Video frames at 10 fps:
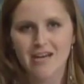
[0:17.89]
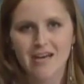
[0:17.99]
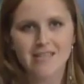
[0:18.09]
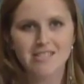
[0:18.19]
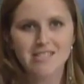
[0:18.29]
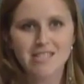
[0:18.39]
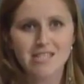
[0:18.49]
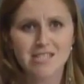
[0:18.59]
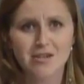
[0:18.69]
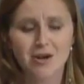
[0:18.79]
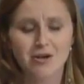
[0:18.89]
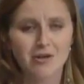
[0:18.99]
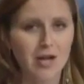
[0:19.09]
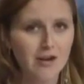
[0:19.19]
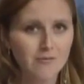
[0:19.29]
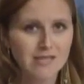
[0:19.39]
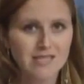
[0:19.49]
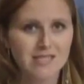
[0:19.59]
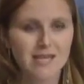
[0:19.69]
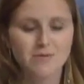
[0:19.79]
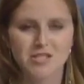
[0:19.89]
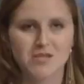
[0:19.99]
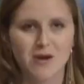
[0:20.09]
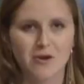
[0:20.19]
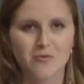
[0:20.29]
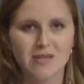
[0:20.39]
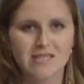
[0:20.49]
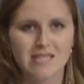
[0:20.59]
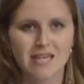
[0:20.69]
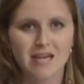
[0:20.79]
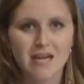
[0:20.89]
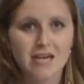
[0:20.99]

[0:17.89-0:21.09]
and she says there are a lot of misconceptions about obesity.